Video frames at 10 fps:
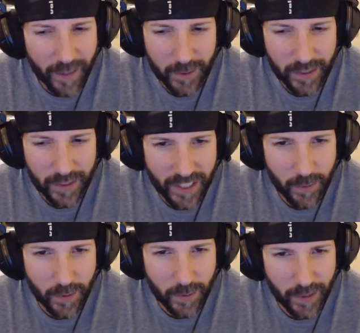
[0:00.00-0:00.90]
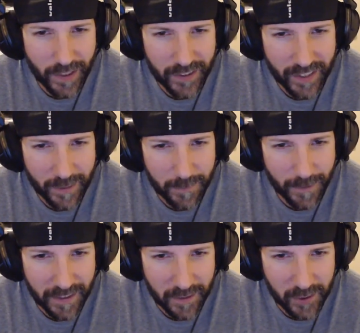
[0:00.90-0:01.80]
the return of where he looks like a
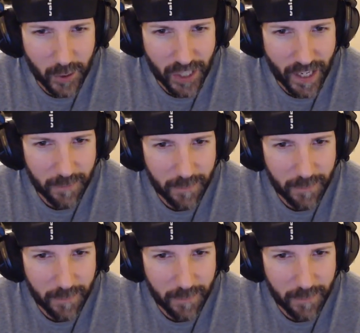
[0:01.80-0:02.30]
fucking sous chef.